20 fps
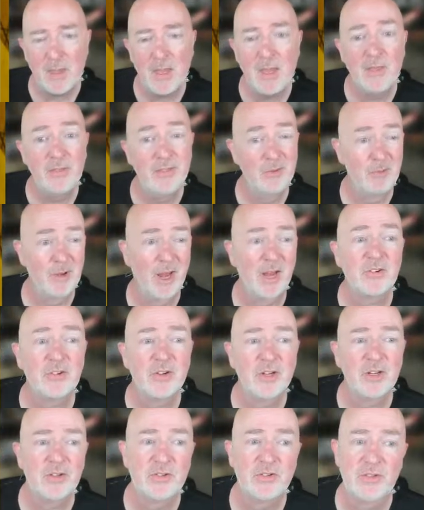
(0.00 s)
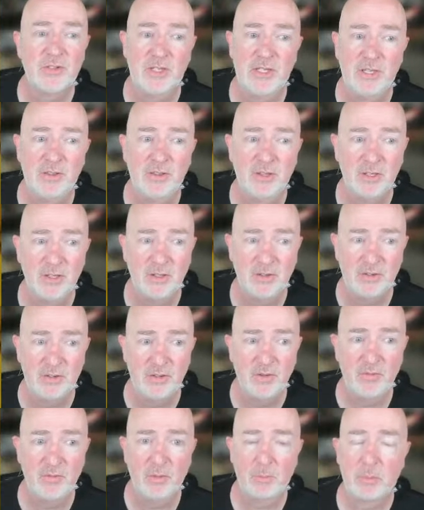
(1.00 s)
Then we actually see the list
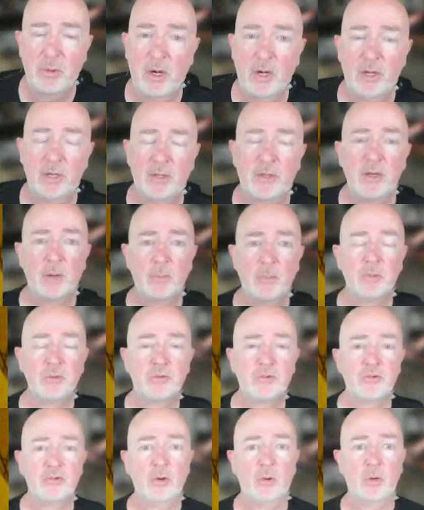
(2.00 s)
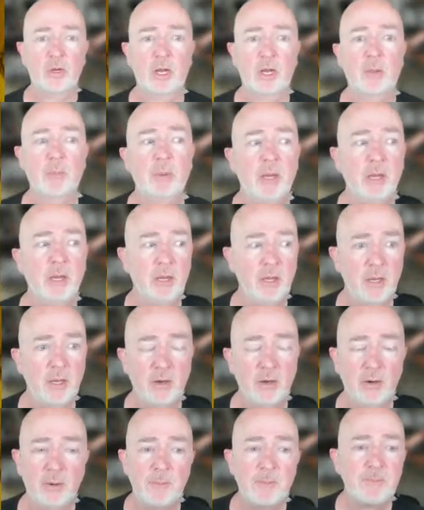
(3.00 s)
of the product numbers showing up
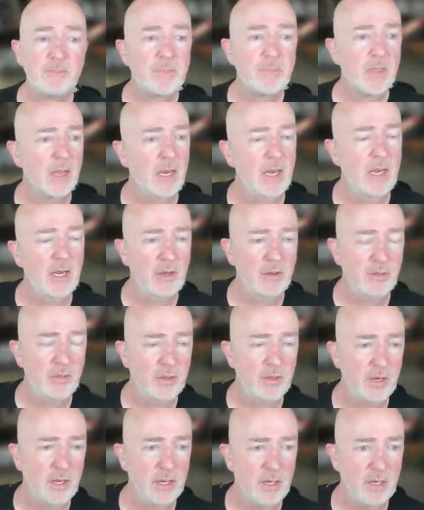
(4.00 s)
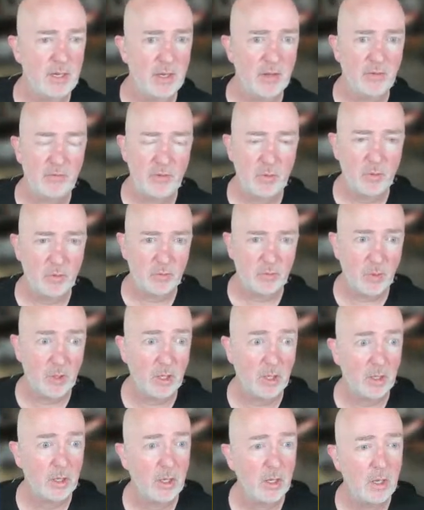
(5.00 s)
here in the view as
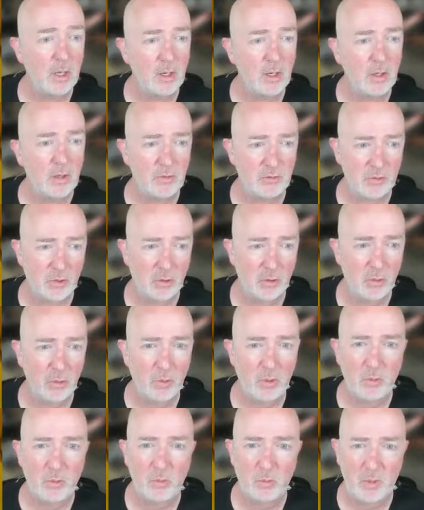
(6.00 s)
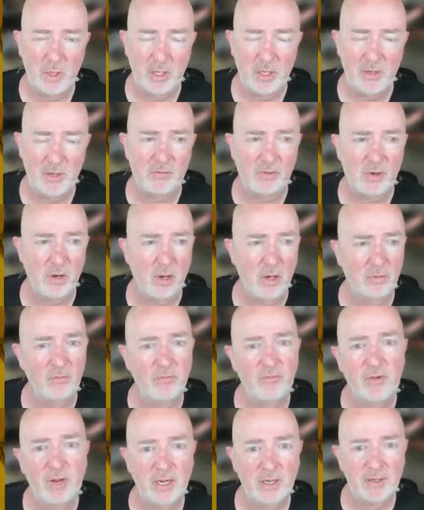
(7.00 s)
well. So we've got
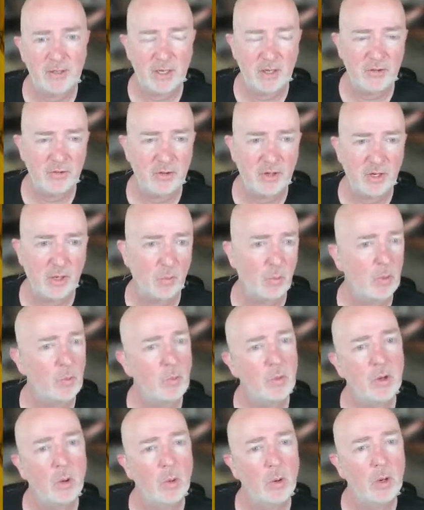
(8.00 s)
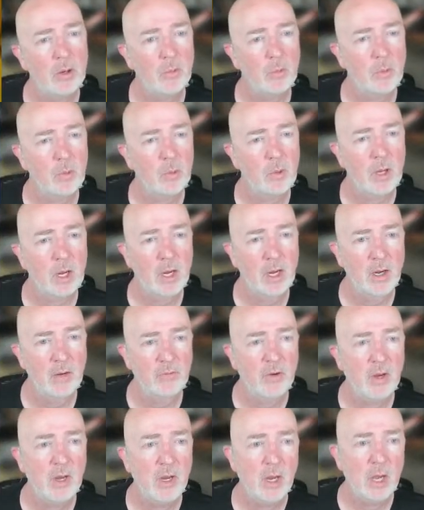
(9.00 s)
validation here. When we go out and when we have
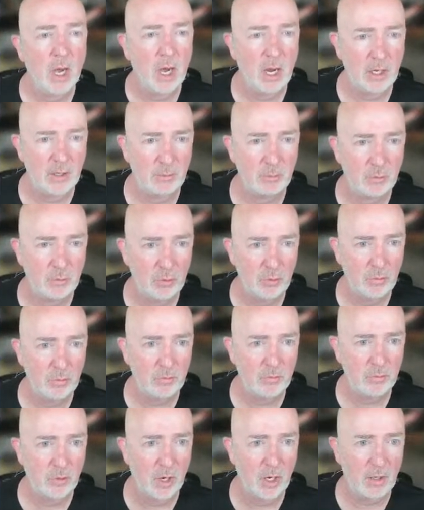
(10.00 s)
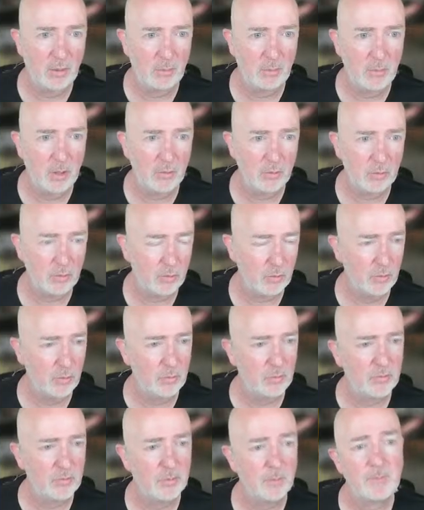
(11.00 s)
item groups or item model
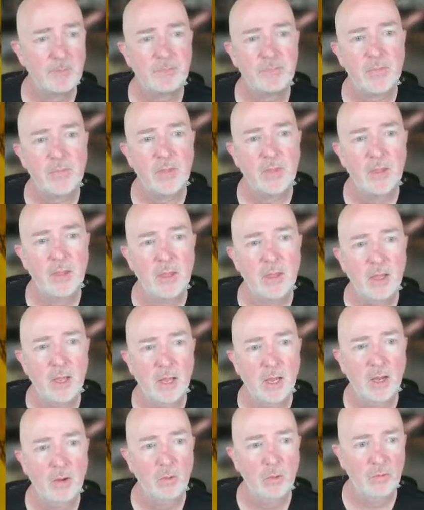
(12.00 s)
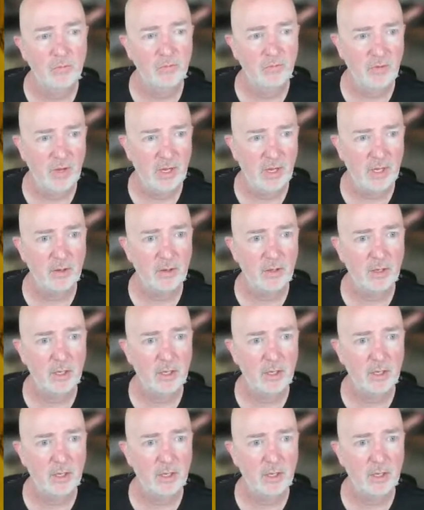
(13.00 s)
groups, or VEN